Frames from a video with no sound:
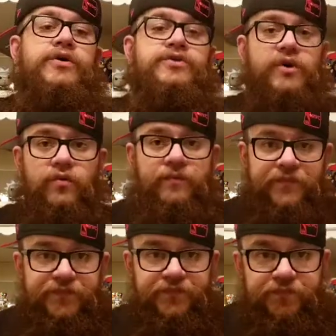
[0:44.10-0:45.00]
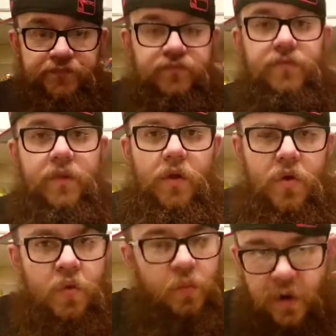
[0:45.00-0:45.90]
So
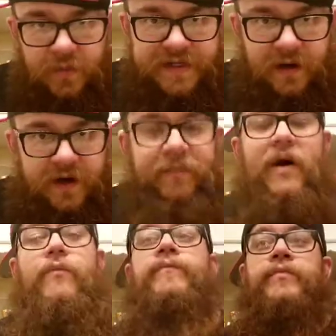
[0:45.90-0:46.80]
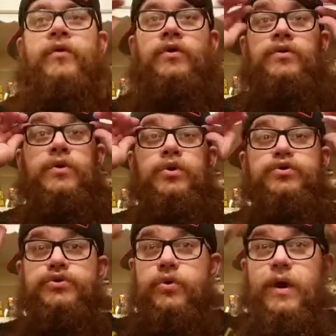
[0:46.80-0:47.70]
what are we talking about?
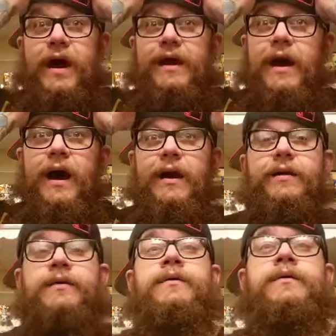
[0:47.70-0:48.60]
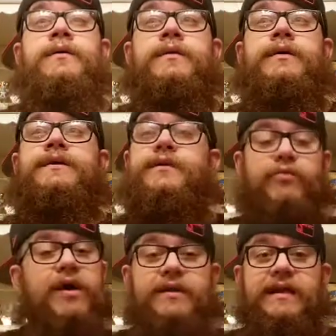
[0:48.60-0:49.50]
So I got, it's a
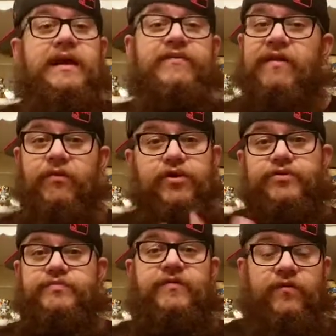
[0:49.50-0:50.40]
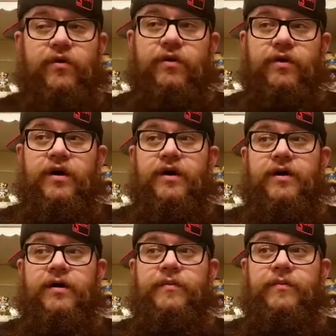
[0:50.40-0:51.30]
product that I've never used before.
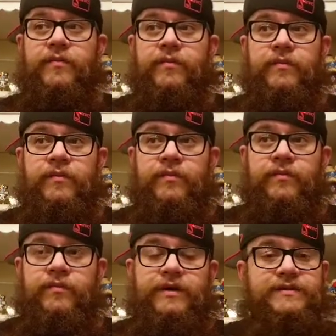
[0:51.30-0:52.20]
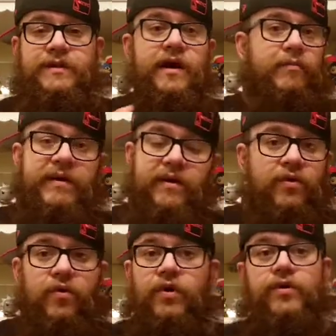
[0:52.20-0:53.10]
Um, it's not a beard
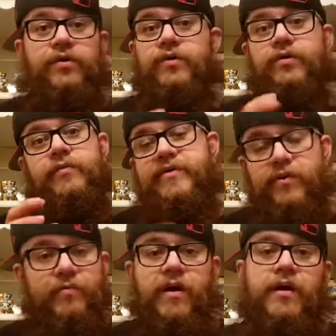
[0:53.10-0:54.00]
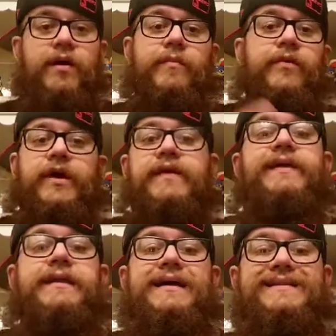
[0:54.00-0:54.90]
oil or a beard balm or
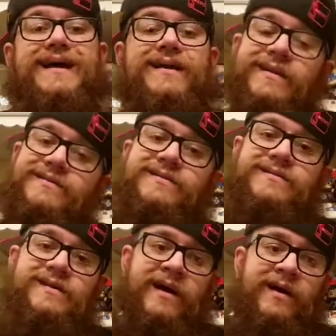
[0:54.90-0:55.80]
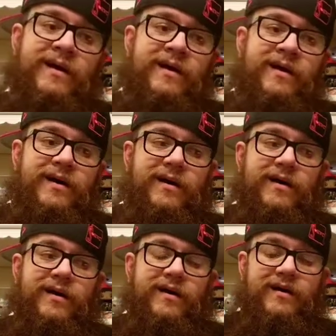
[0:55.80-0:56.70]
anything like that. It's
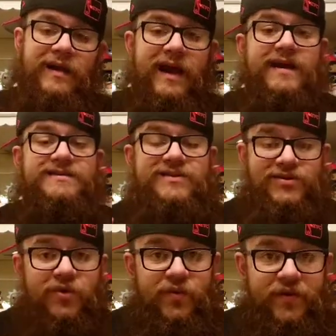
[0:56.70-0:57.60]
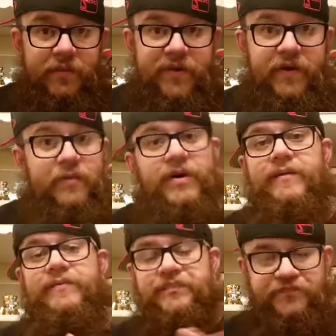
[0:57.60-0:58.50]
uh, it has to do with your beard, but